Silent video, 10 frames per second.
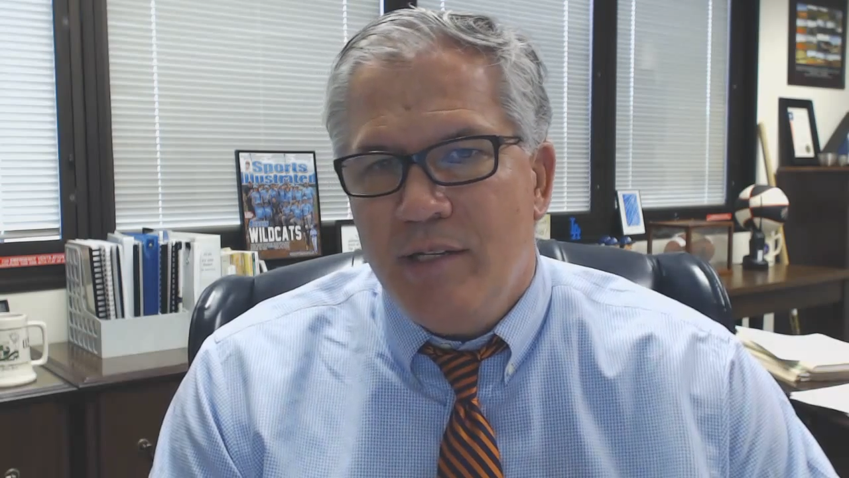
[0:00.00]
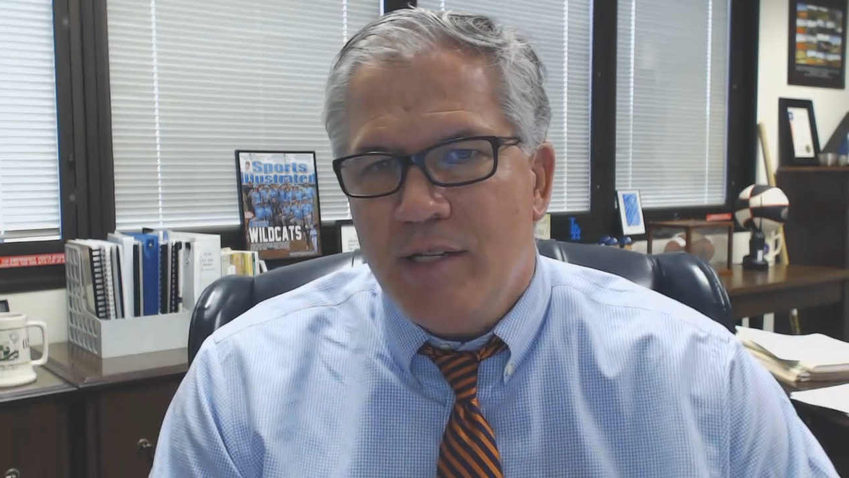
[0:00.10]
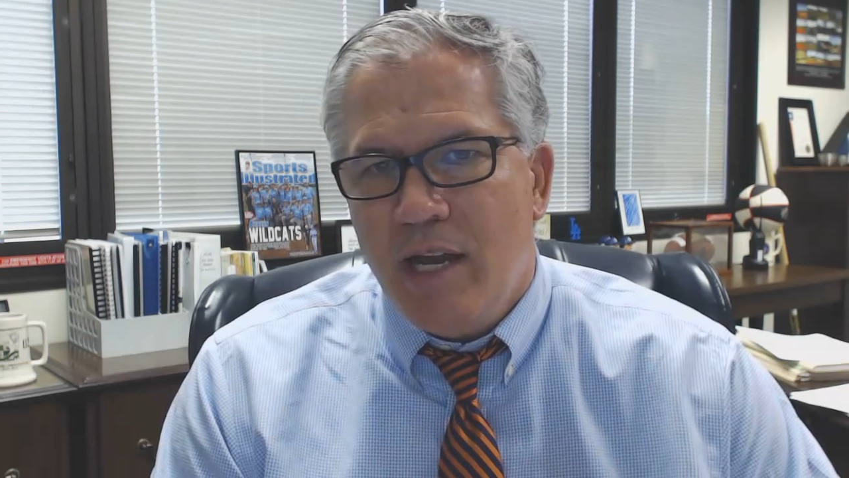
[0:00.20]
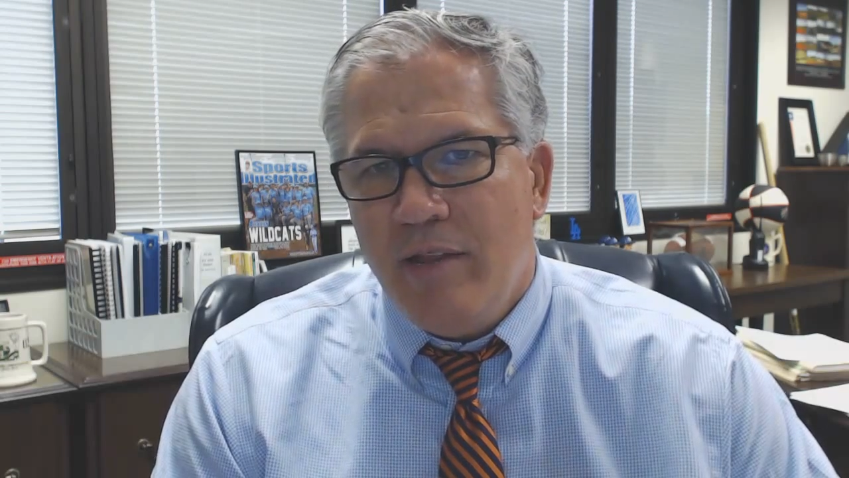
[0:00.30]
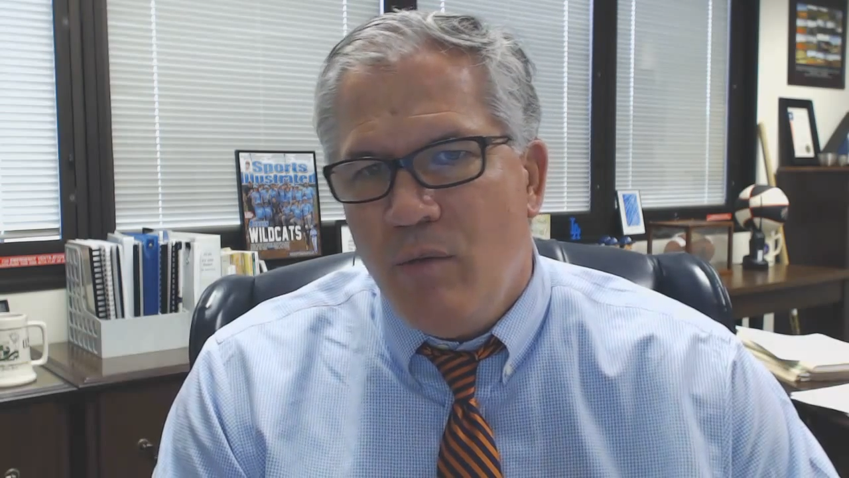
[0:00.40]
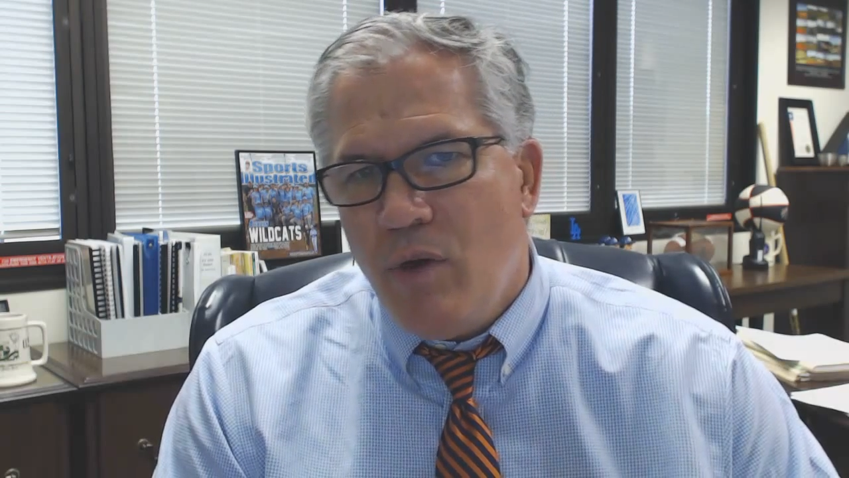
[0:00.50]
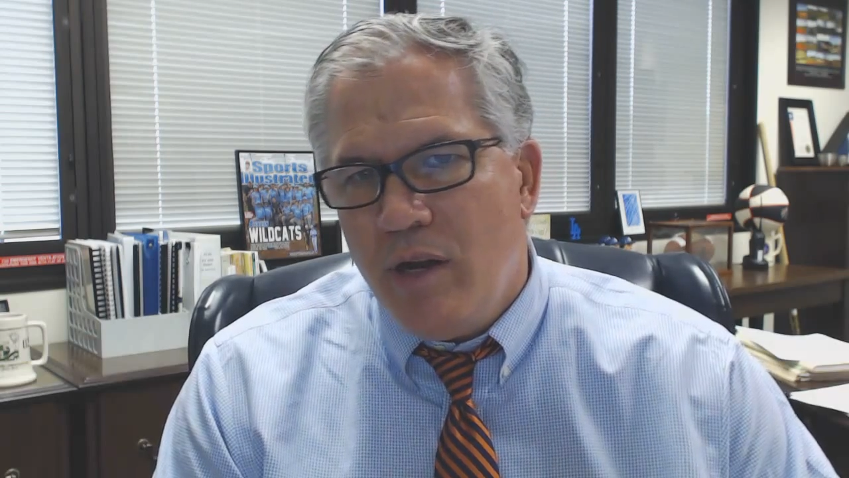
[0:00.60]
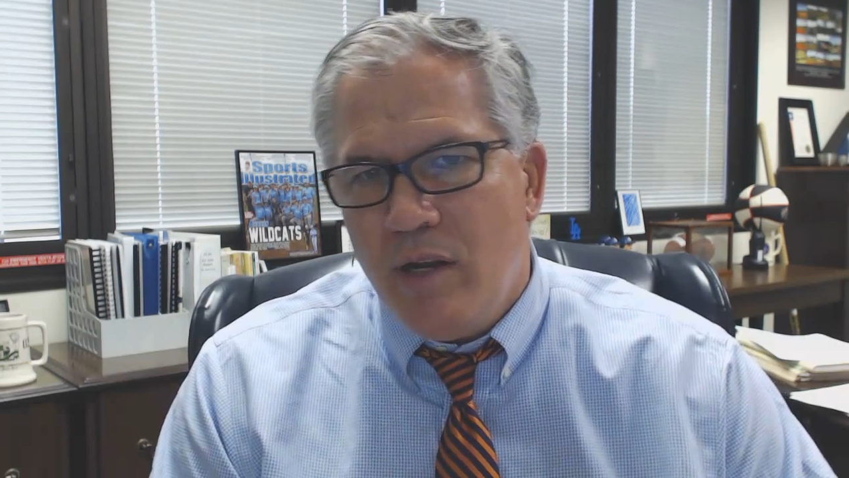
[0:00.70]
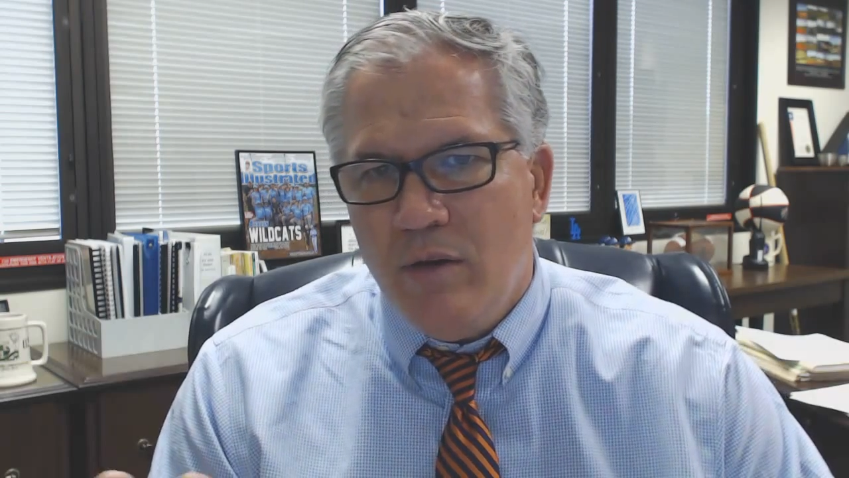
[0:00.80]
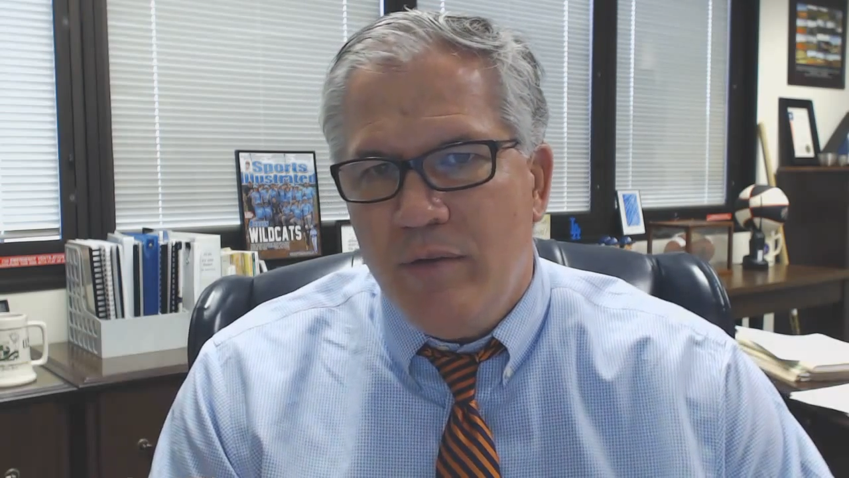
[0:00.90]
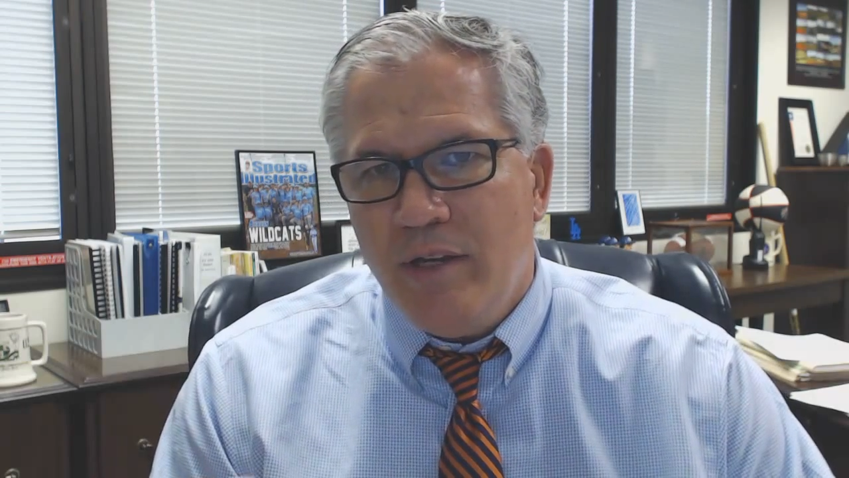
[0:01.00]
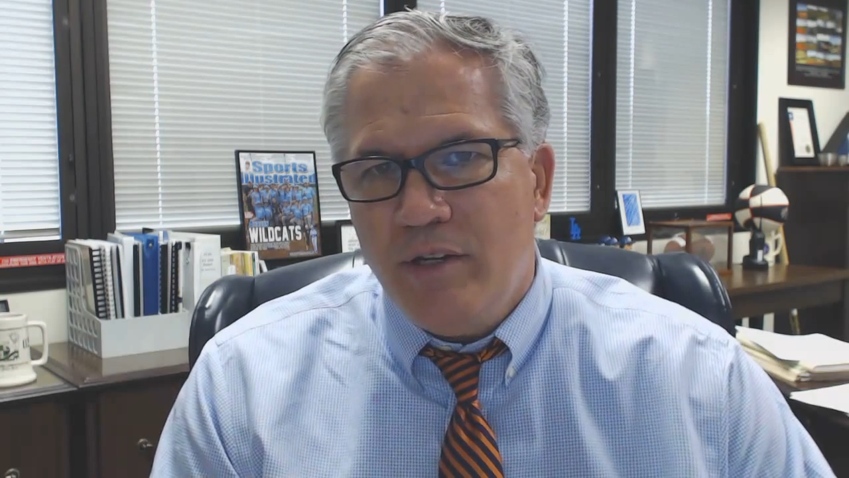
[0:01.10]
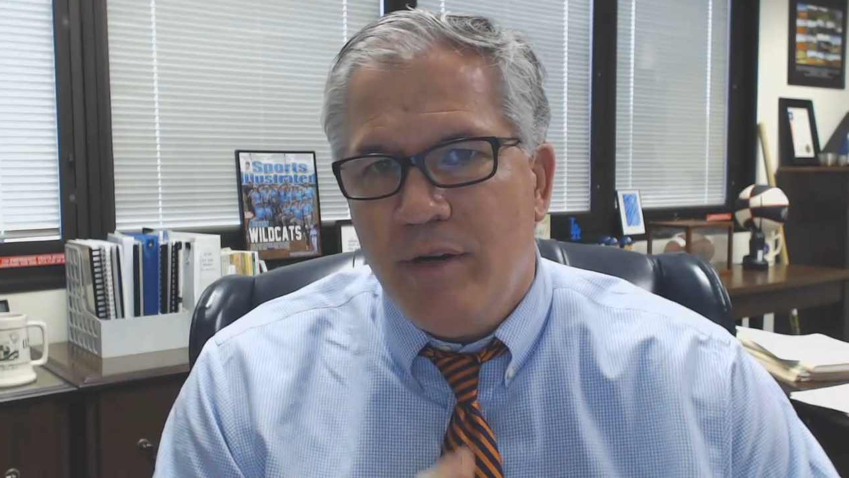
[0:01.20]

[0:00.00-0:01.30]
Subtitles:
decided they wanted to go in that